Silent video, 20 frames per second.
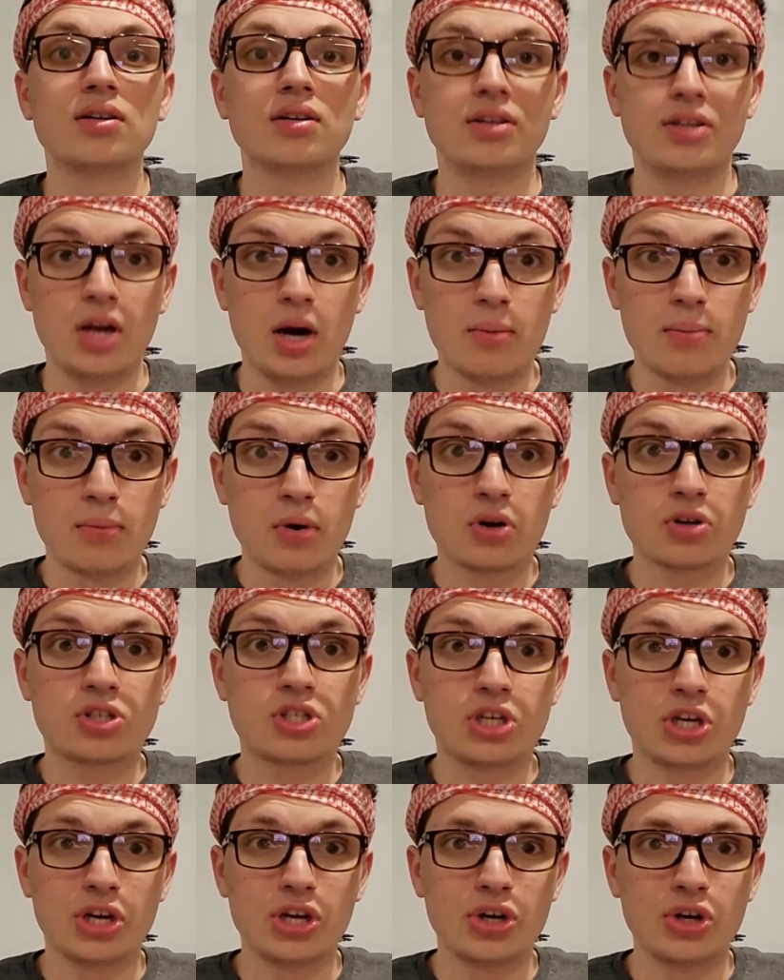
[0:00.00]
Number
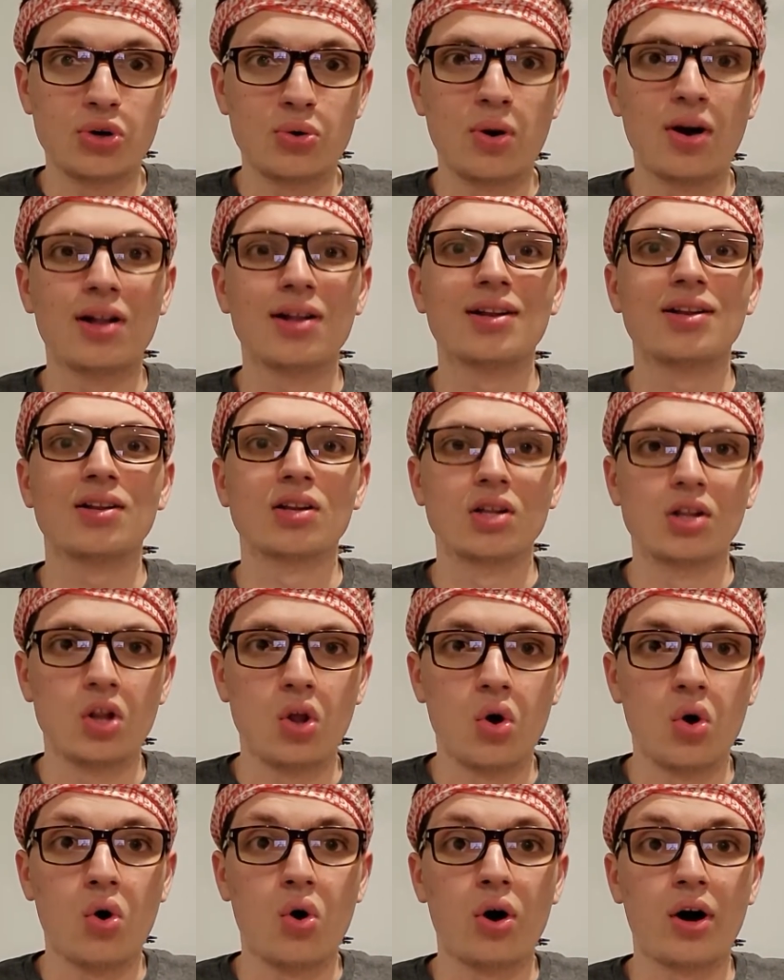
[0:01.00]
two,
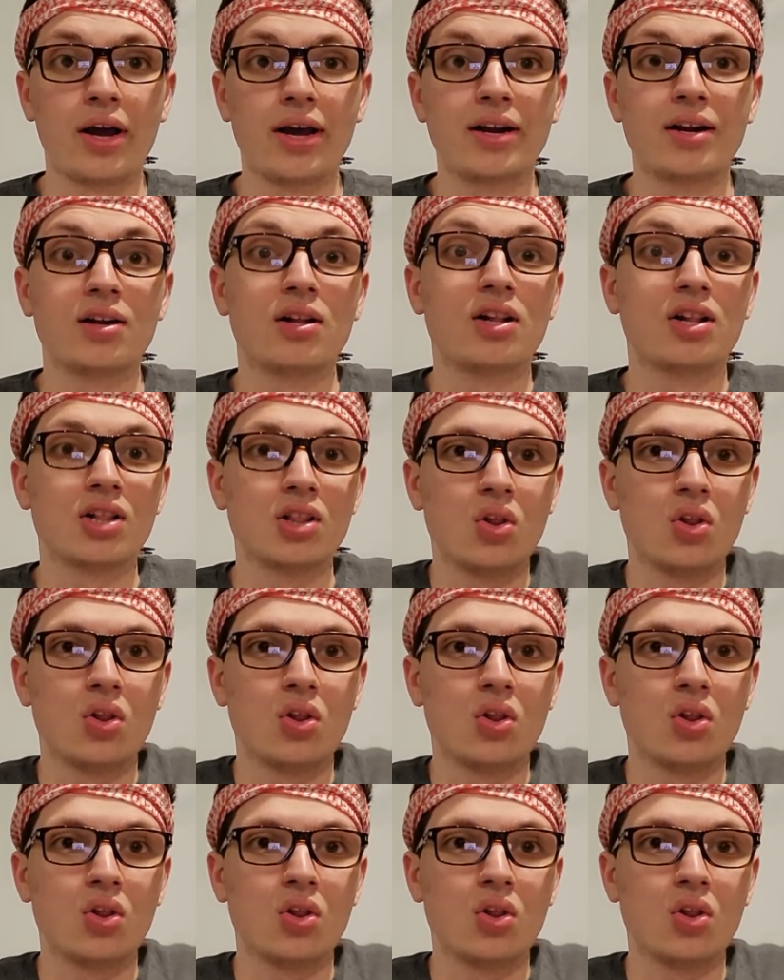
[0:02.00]
Lloyd.